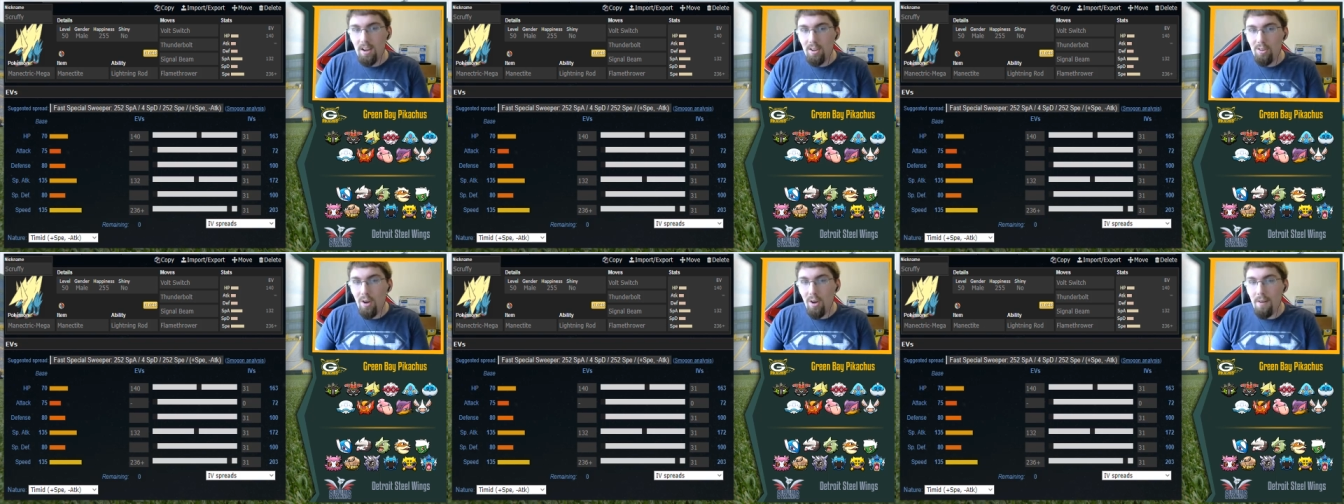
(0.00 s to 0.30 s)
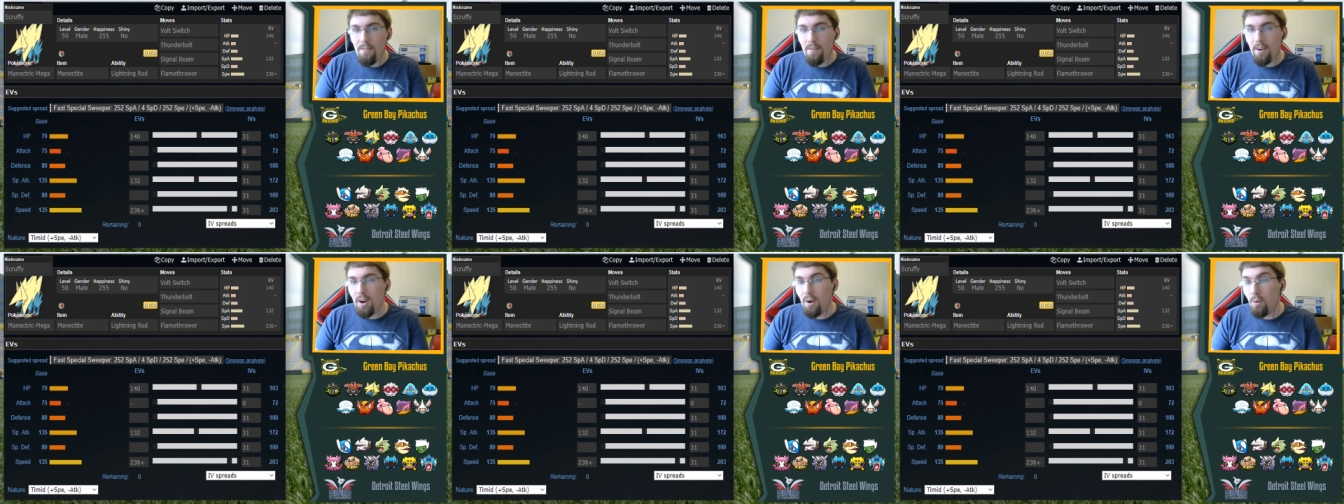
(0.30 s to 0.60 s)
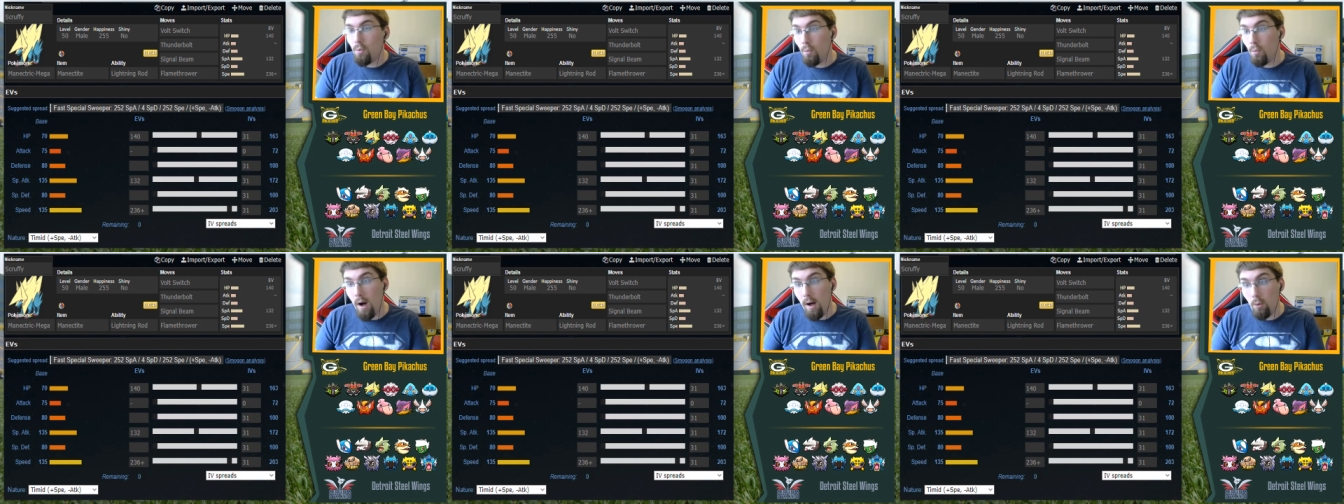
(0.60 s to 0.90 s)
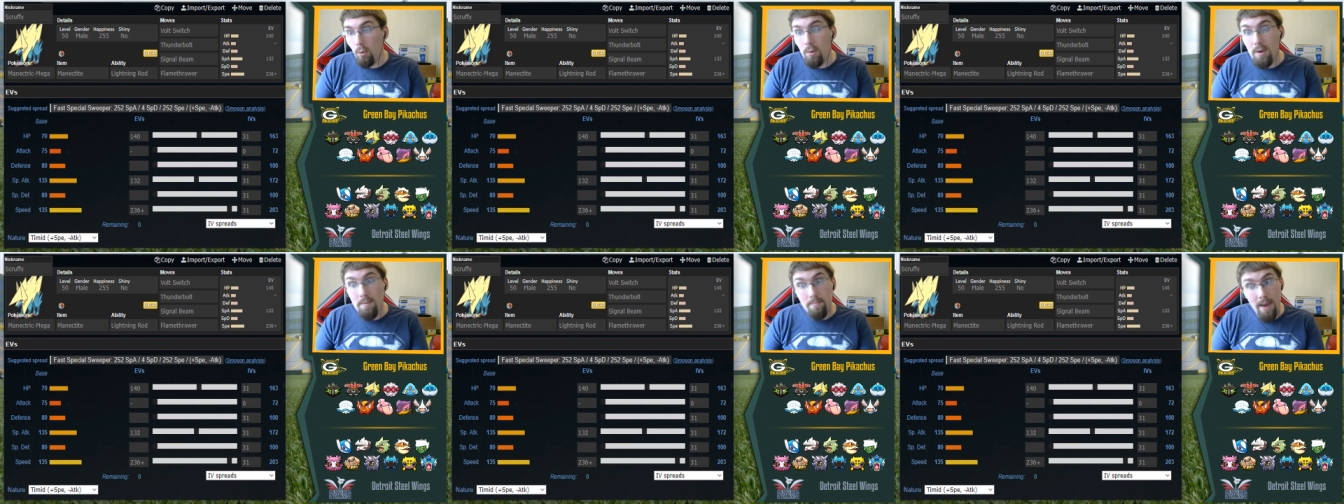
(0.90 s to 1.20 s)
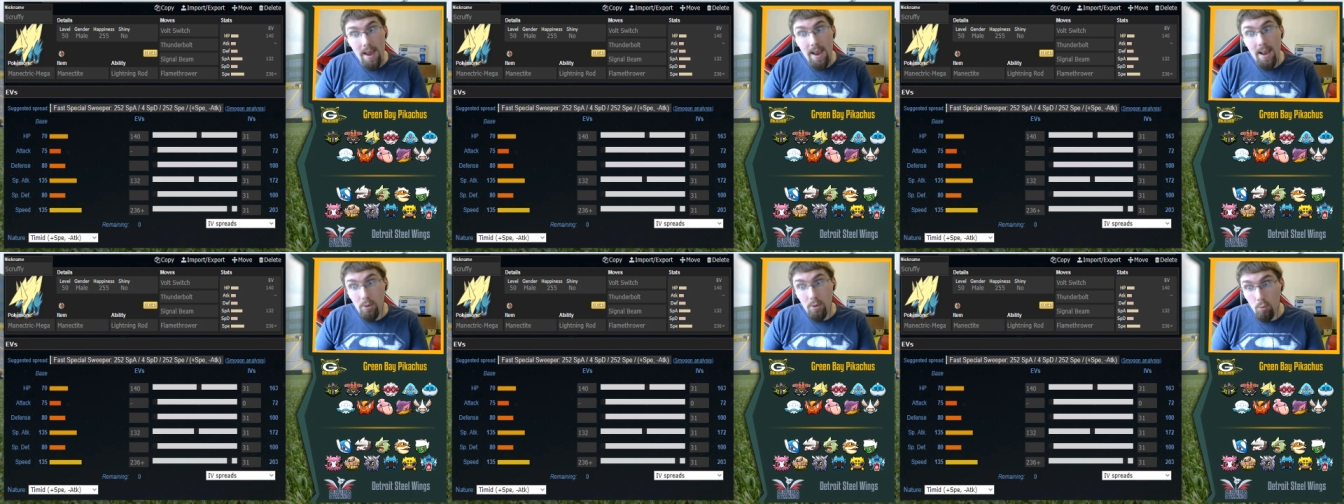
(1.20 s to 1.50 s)
So I figured, well, we
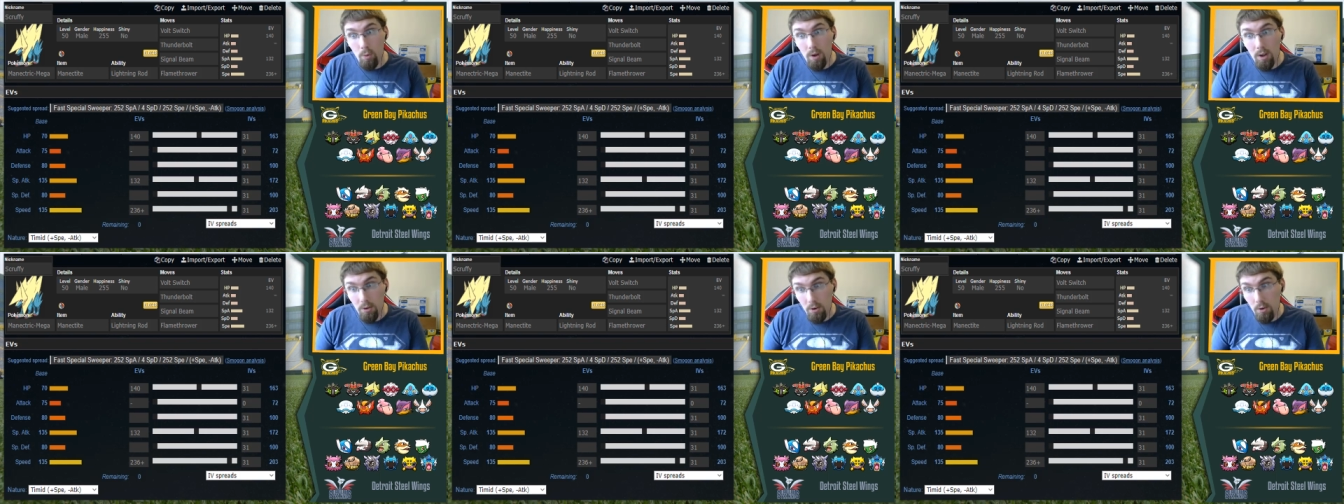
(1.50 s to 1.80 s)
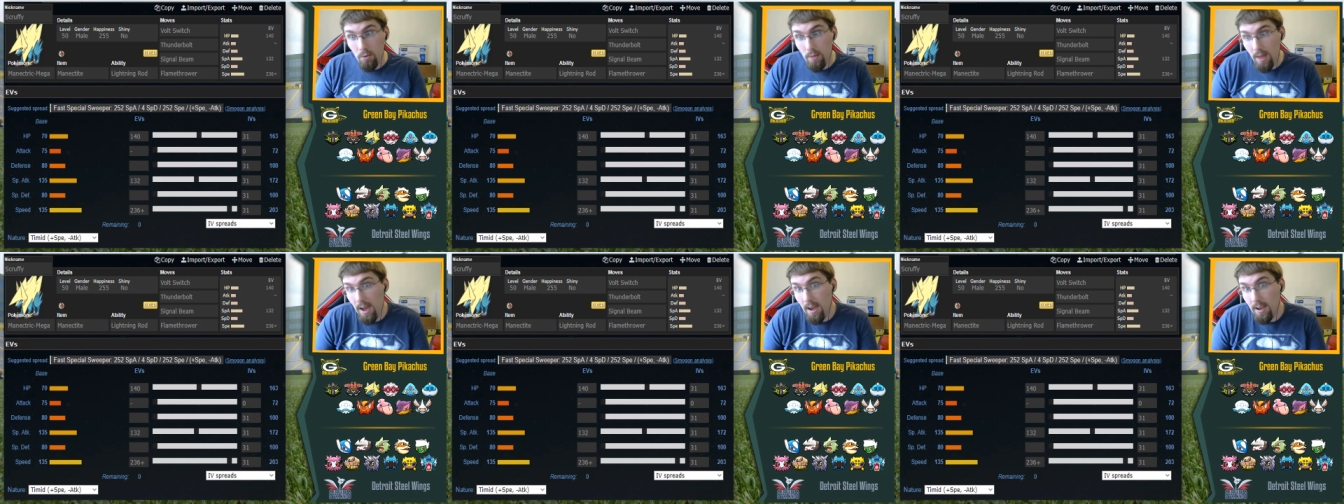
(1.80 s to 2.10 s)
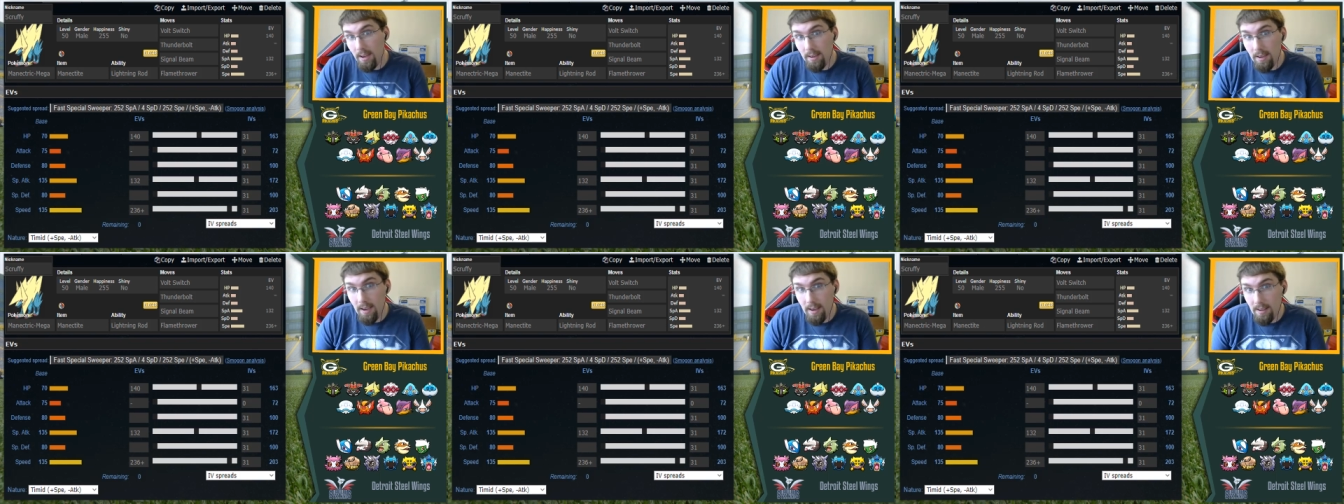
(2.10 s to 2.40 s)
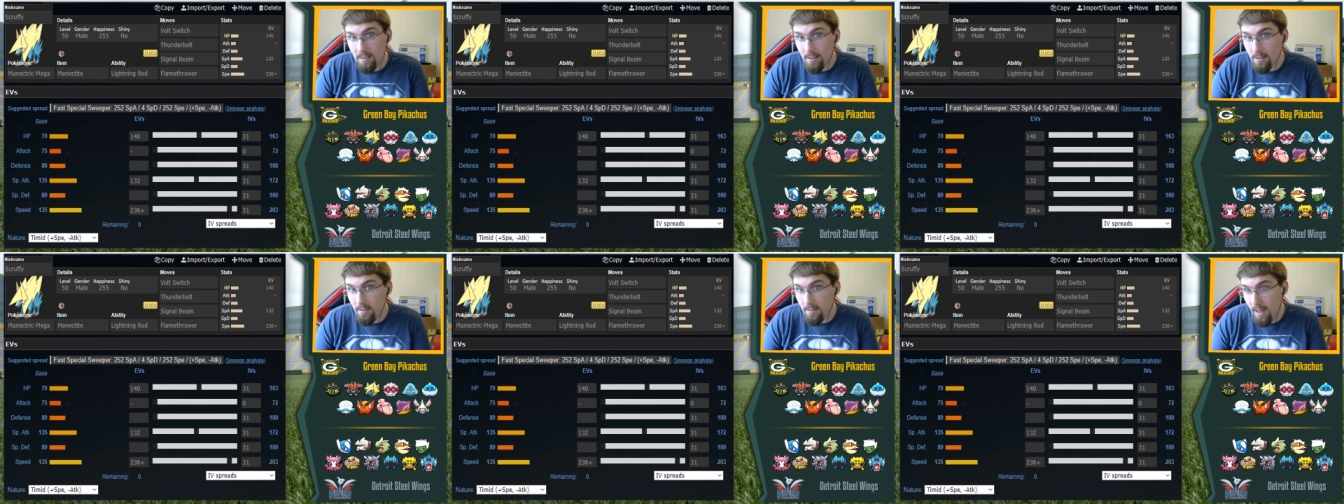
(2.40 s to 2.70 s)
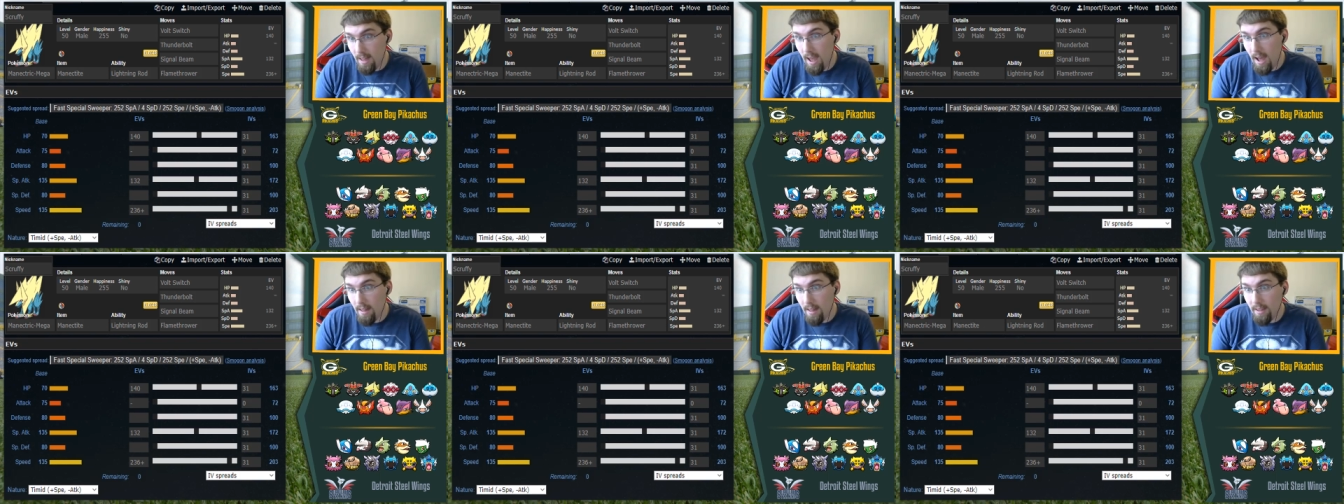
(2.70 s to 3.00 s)
may as well do that in case it's
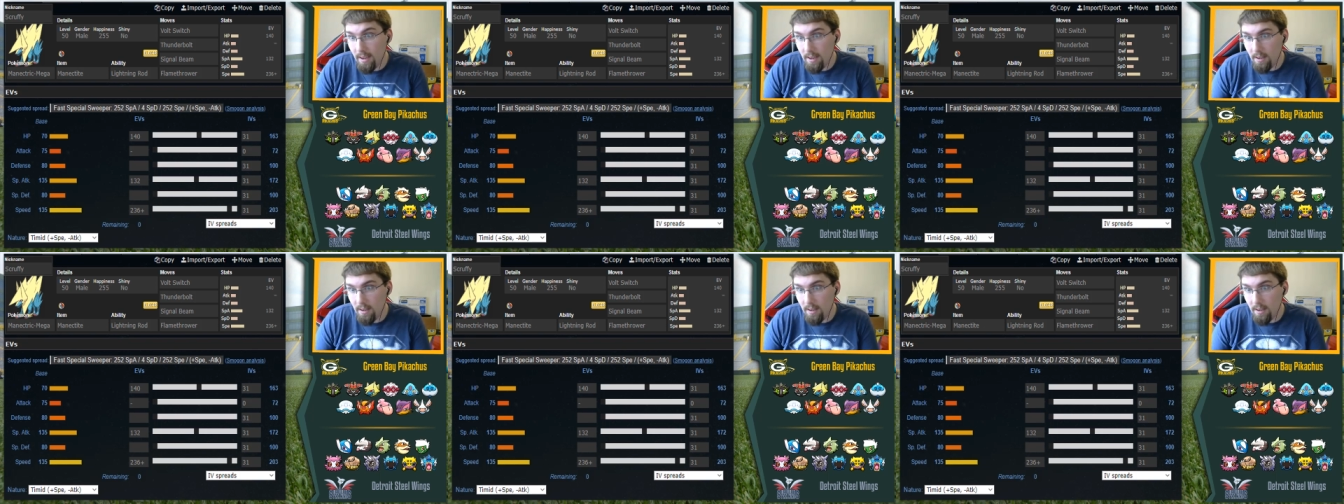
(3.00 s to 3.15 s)
that.